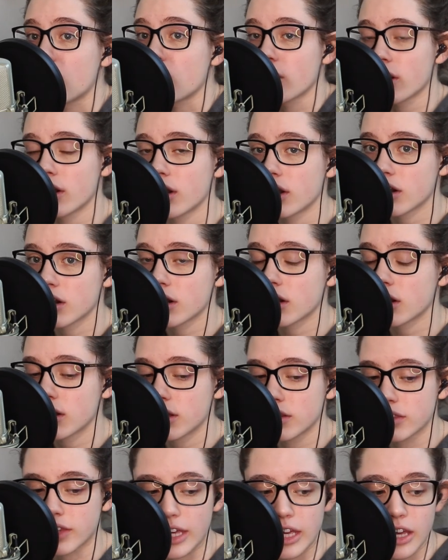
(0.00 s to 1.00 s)
her
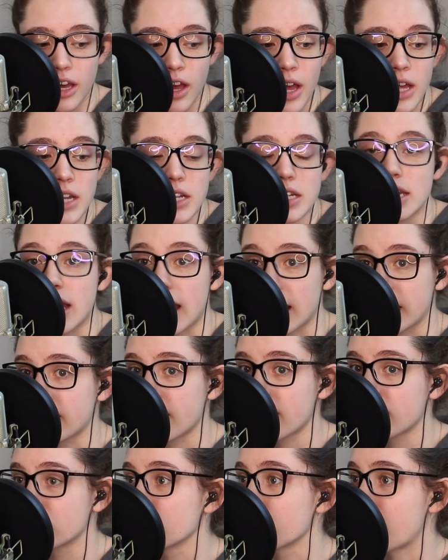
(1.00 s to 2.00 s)
like
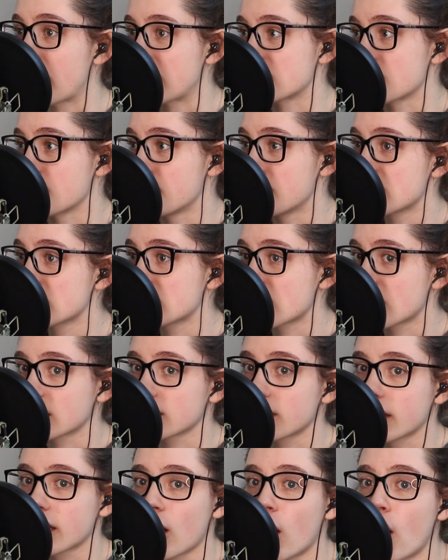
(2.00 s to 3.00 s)
negative or
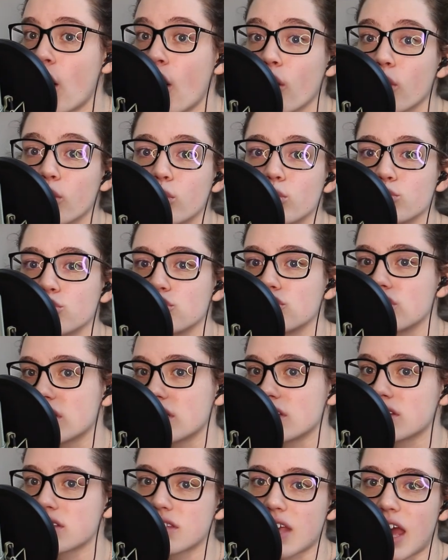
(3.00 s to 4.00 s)
pessimistic, like, oh,
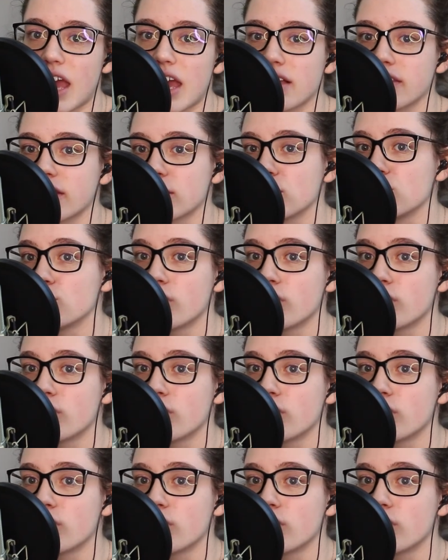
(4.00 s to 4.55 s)
she's saying like you